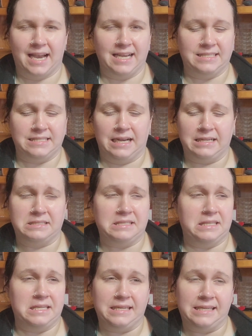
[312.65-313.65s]
I did not
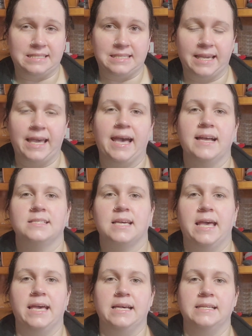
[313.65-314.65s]
see the need to get,
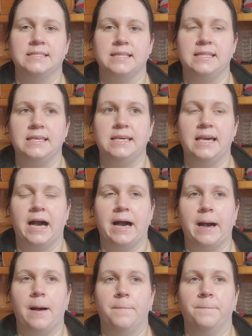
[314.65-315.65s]
is
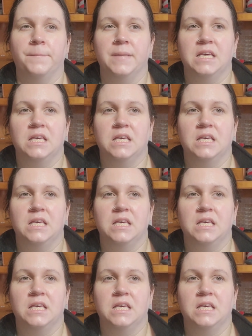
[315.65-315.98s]
the